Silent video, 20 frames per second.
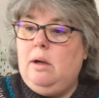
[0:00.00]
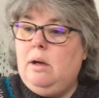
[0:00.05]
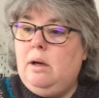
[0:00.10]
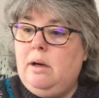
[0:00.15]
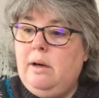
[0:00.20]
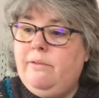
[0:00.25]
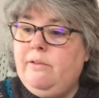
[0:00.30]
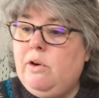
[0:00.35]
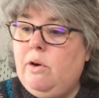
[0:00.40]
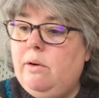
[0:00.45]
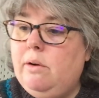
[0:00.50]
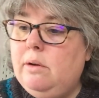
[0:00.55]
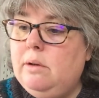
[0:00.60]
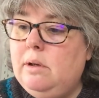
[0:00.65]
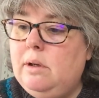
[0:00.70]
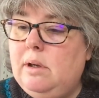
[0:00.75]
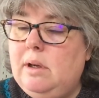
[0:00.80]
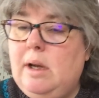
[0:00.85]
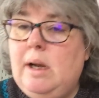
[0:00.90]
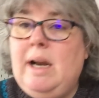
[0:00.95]
I've got
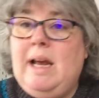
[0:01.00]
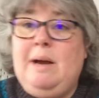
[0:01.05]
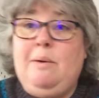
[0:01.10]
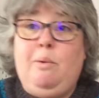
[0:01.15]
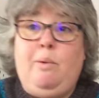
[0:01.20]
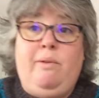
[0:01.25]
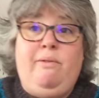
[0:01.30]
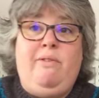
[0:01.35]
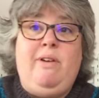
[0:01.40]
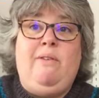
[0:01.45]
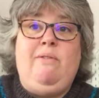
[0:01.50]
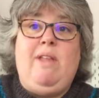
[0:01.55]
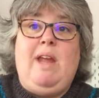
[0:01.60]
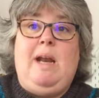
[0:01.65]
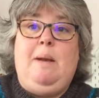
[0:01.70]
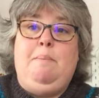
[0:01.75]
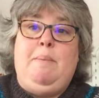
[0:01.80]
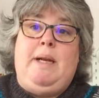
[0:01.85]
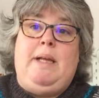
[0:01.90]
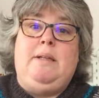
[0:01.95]
an hour and
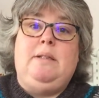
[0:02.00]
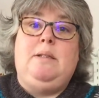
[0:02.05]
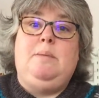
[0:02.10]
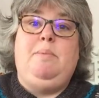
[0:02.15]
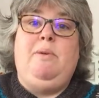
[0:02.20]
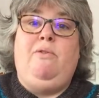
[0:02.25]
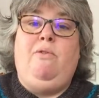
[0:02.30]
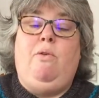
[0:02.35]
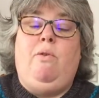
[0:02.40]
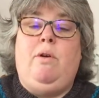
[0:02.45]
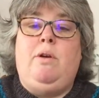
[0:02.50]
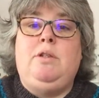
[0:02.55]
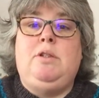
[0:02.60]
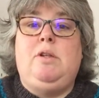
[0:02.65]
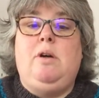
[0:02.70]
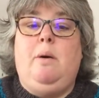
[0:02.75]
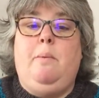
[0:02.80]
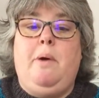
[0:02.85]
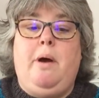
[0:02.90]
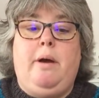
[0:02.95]
15 minutes before I
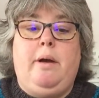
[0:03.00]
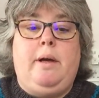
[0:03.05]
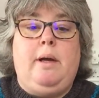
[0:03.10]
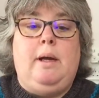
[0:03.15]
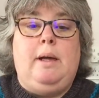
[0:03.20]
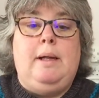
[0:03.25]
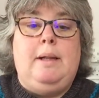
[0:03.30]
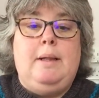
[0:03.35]
start work,